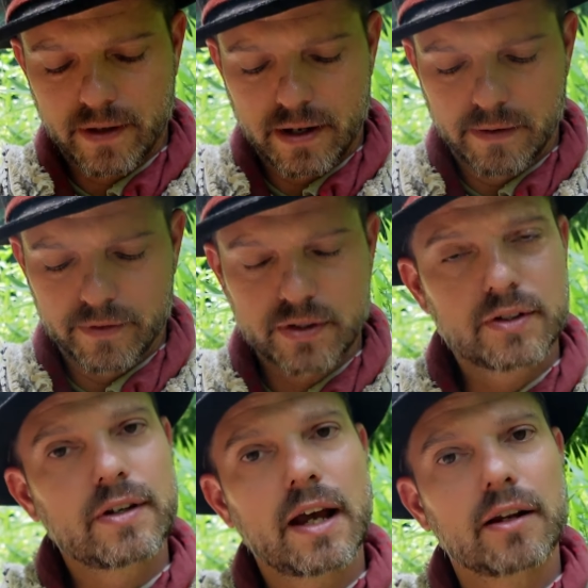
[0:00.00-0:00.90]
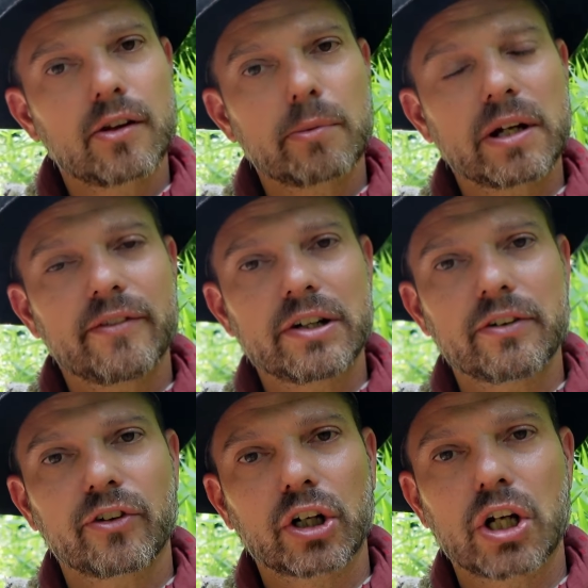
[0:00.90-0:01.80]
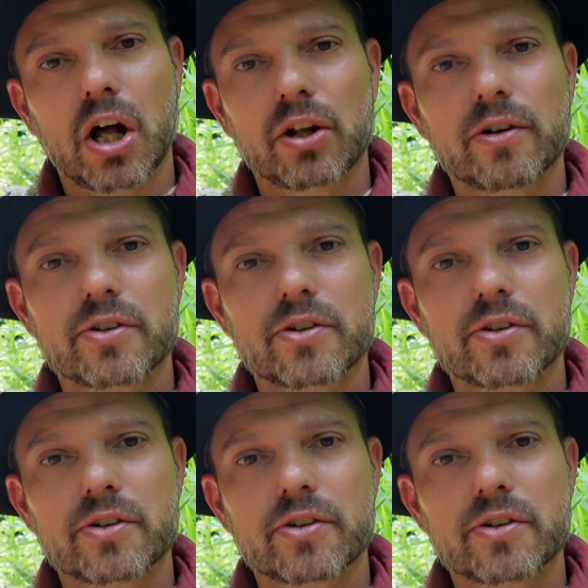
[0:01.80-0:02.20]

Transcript: Um, it's taken a little bit of a different color.